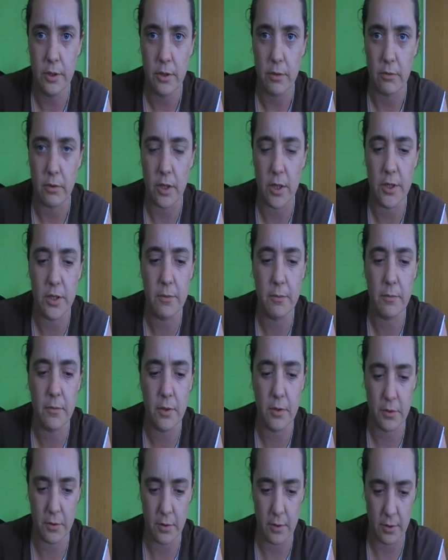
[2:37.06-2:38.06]
right, and
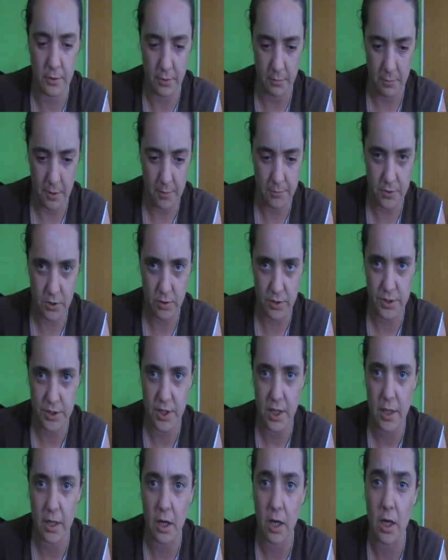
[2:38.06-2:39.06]
the mum's got to
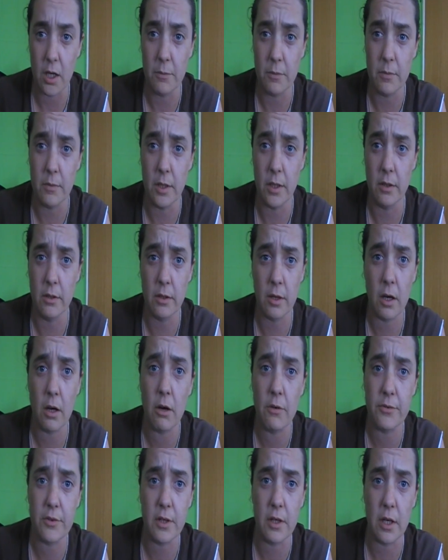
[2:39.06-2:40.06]
stay home and look
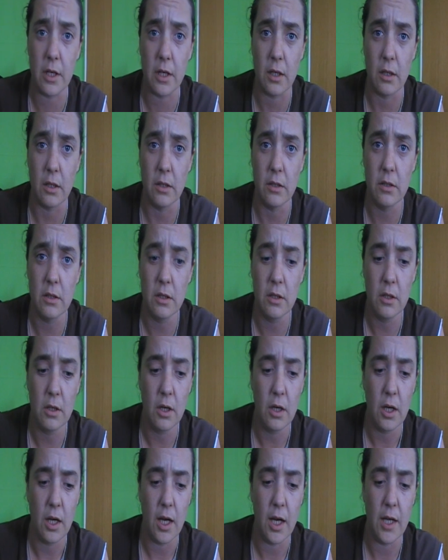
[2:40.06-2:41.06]
after the little,
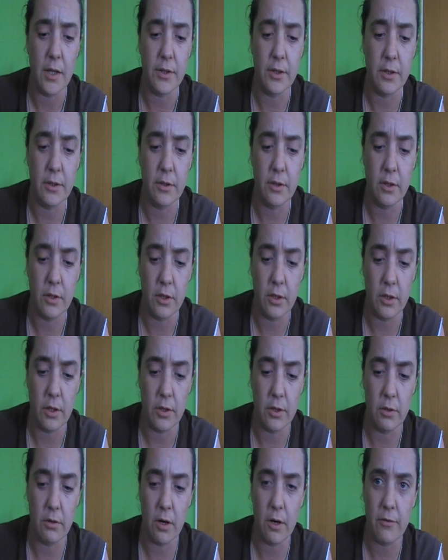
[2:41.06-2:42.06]
and
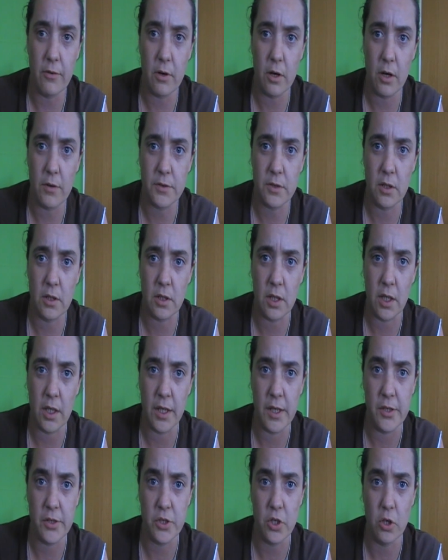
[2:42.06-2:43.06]
your other half's got to go and
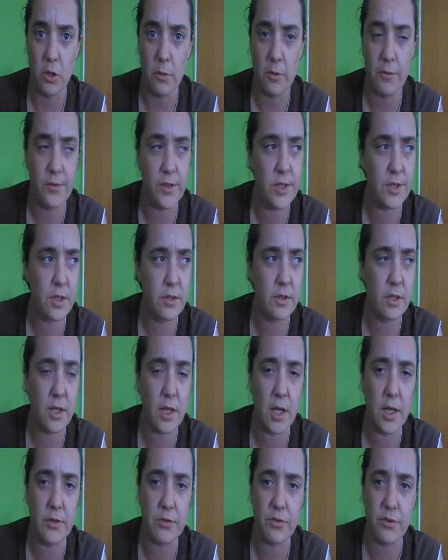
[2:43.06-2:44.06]
get a job. If he's under the
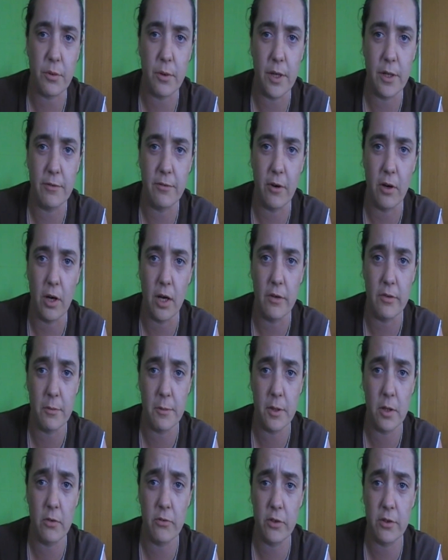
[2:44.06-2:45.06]
age of 25, he'll
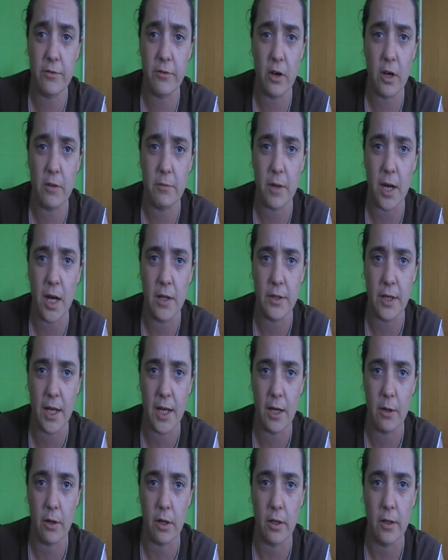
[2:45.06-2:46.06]
be offered £5 an
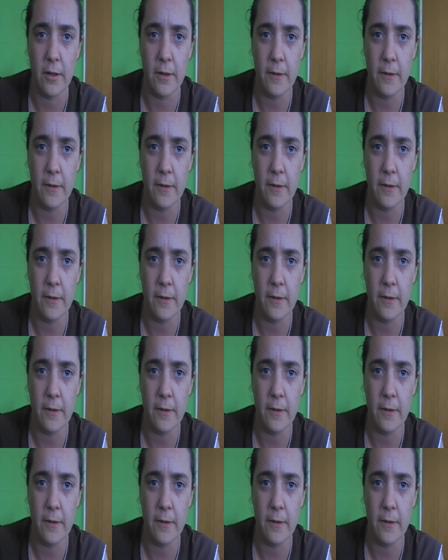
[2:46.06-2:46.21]
hour.